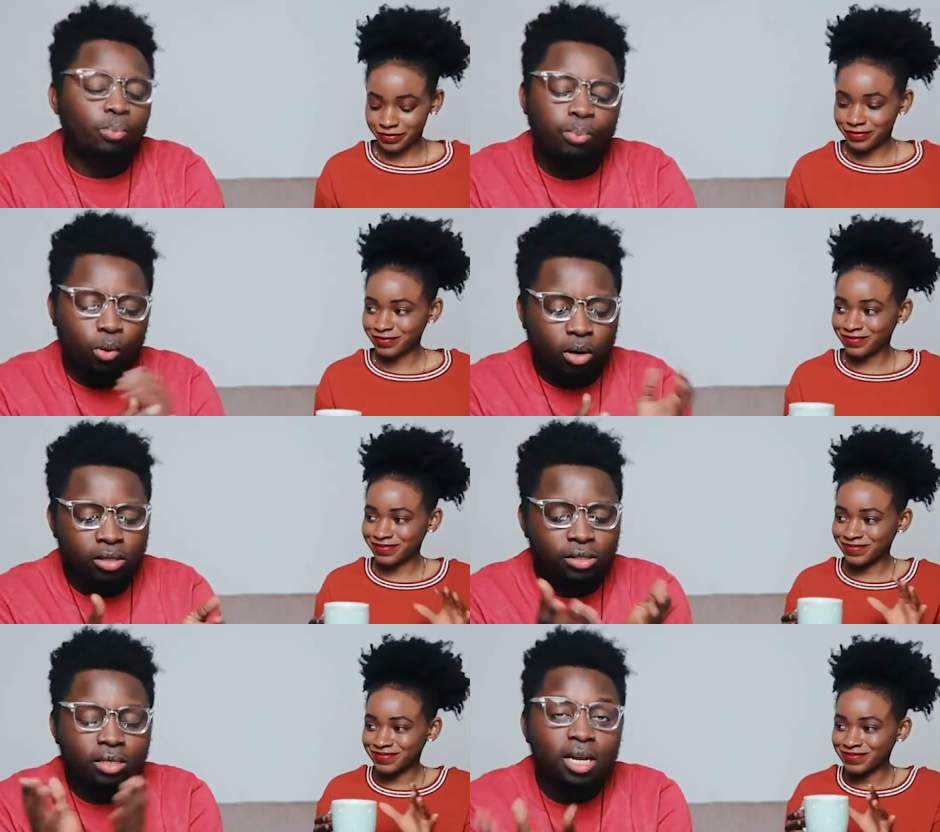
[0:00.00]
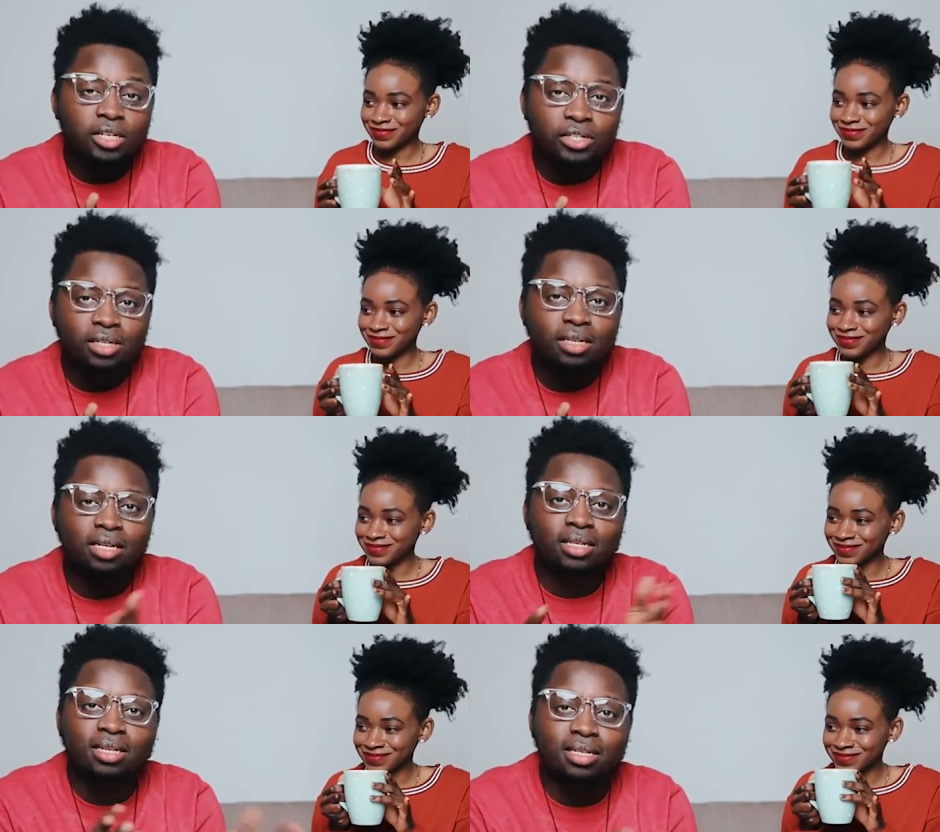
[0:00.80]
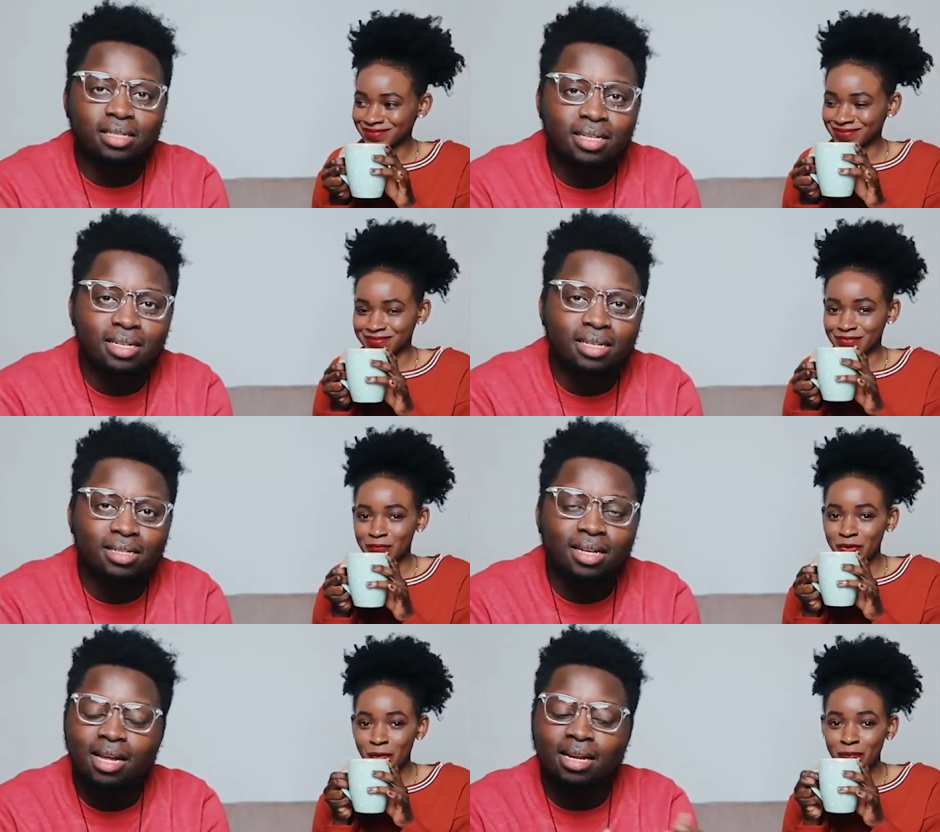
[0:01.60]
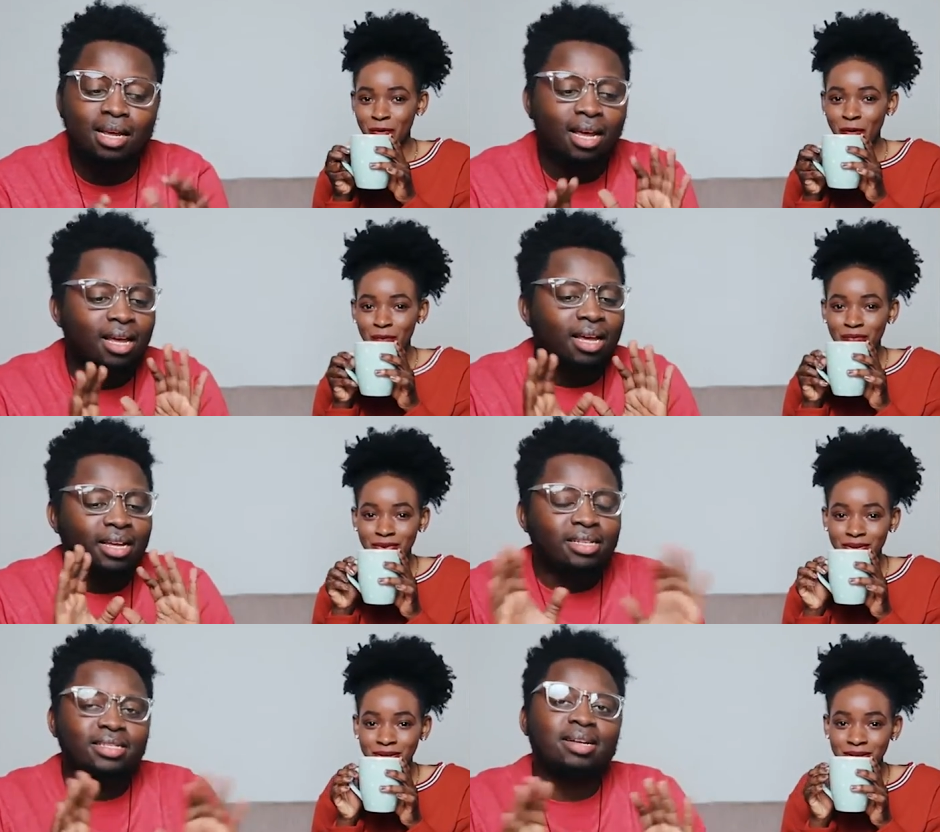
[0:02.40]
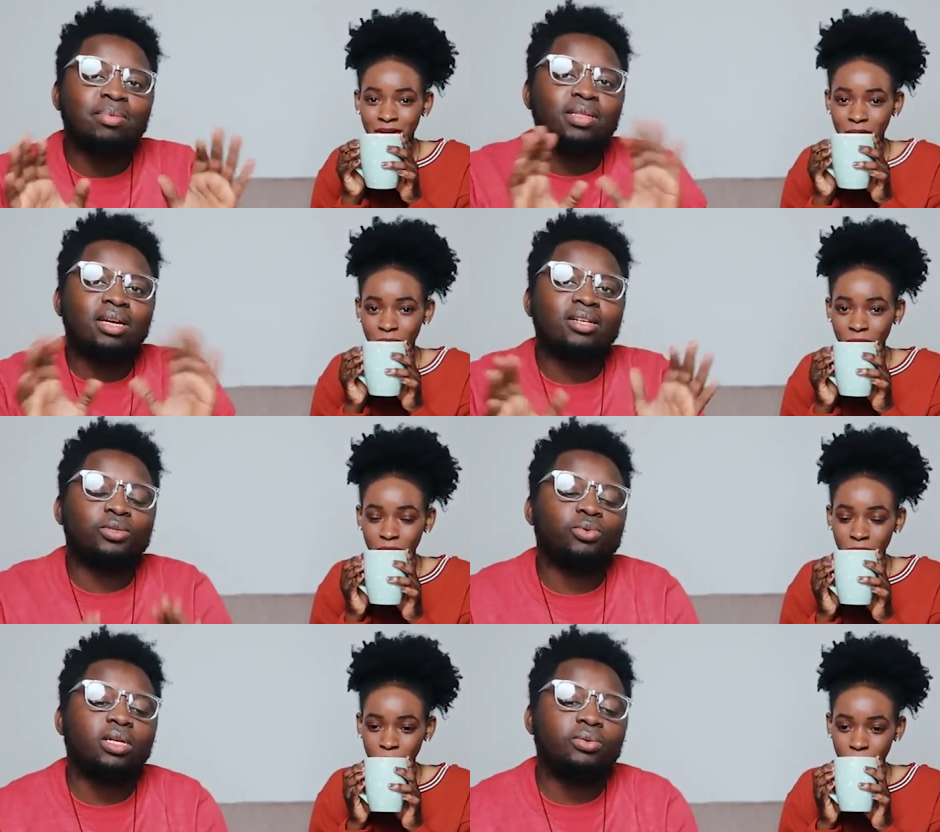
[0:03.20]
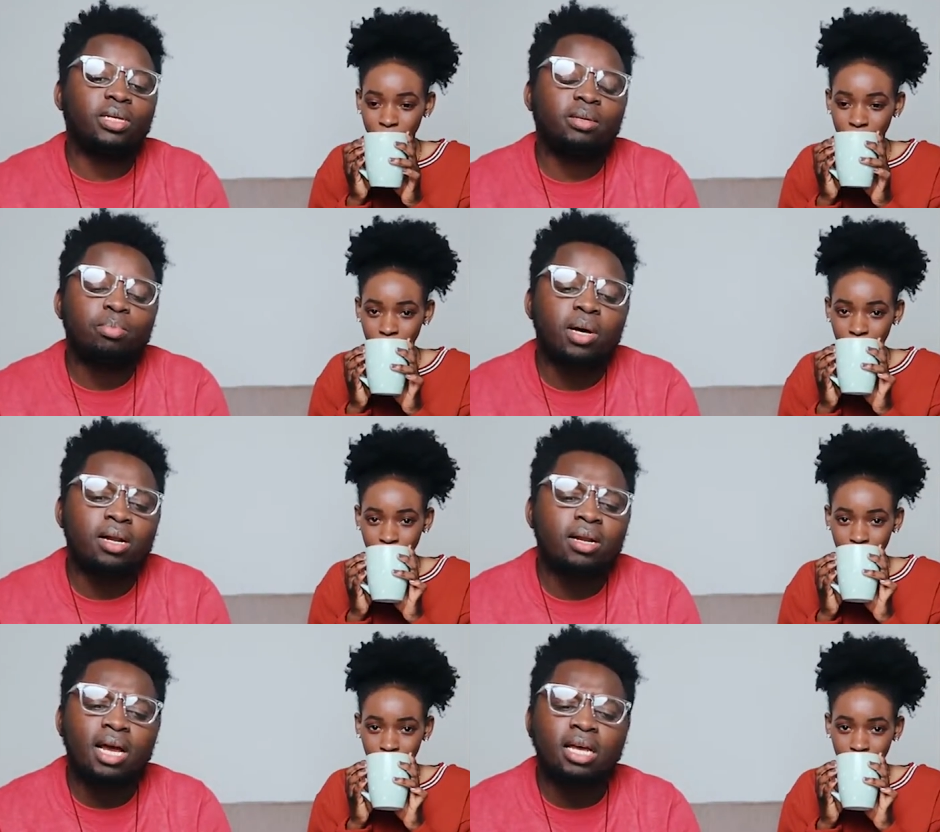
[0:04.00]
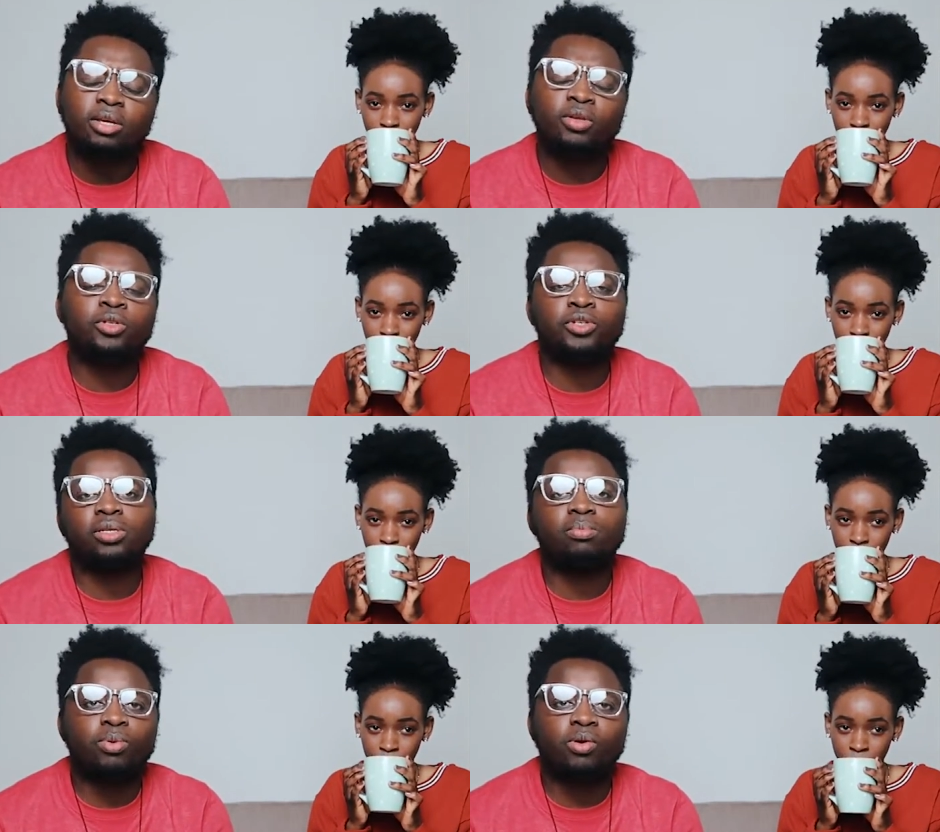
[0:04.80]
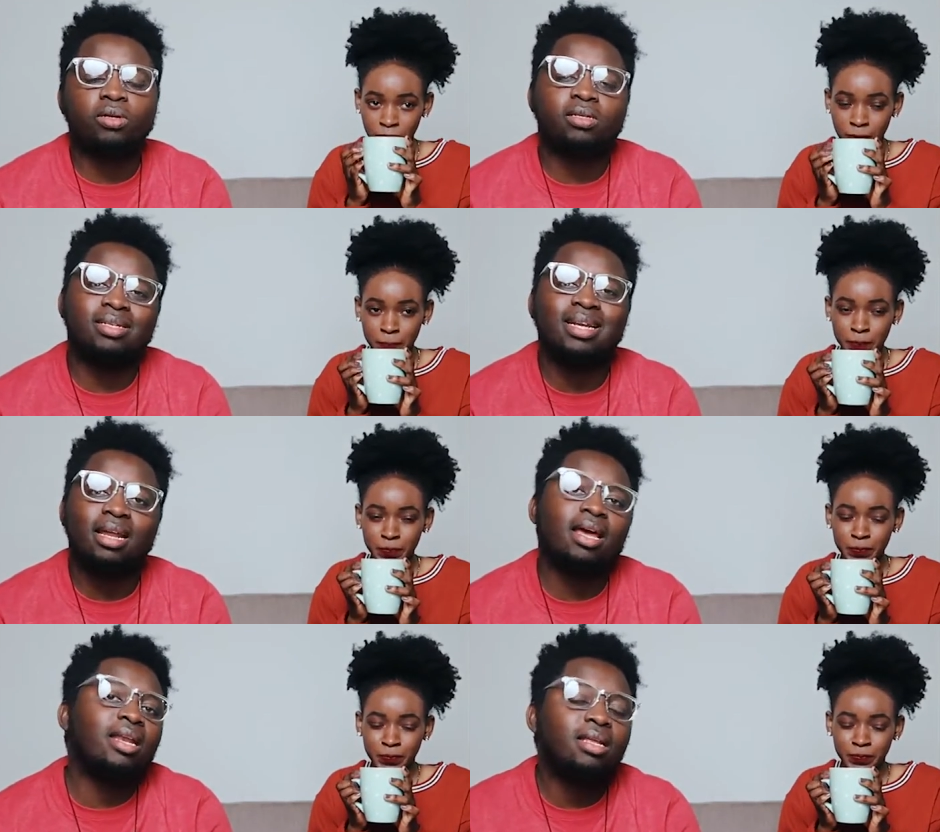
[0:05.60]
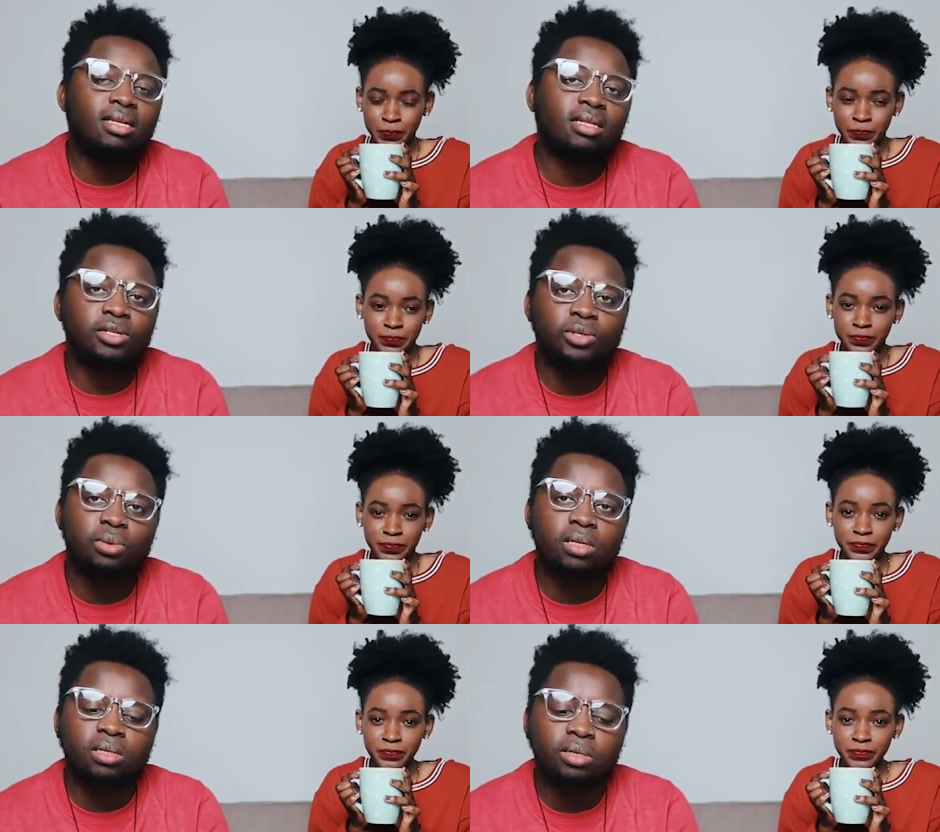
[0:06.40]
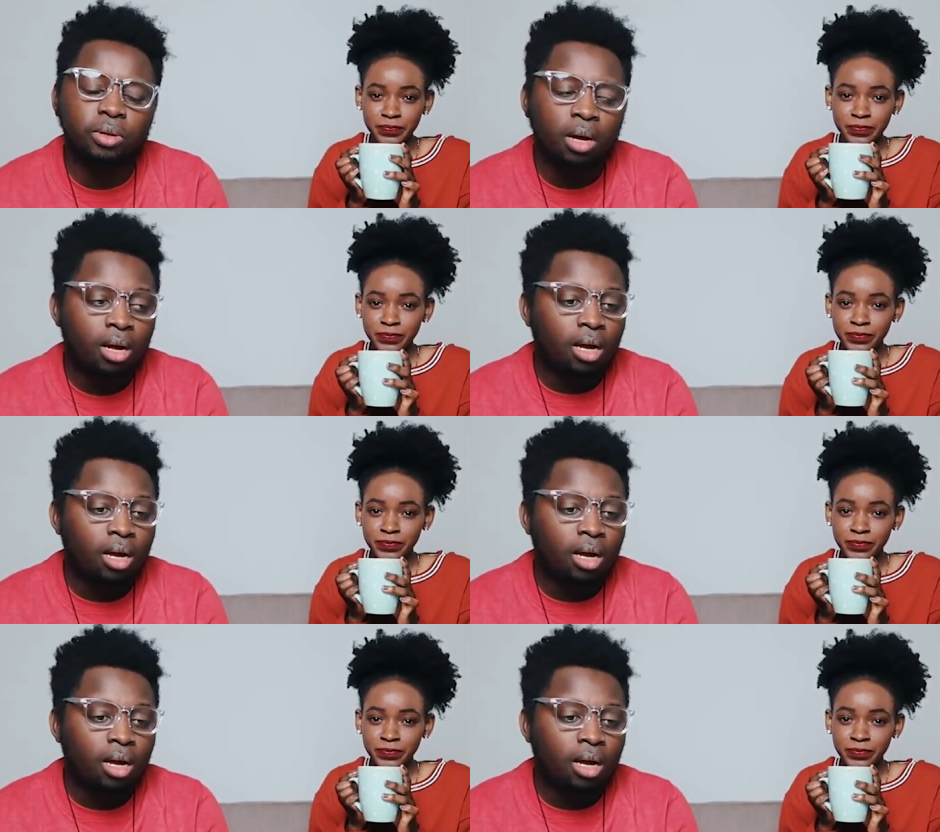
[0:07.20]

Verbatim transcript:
Speaker 1: pro procrastination is a disease and is something that is really, really bad. Like you shouldn't procrastinate anything that you want to do.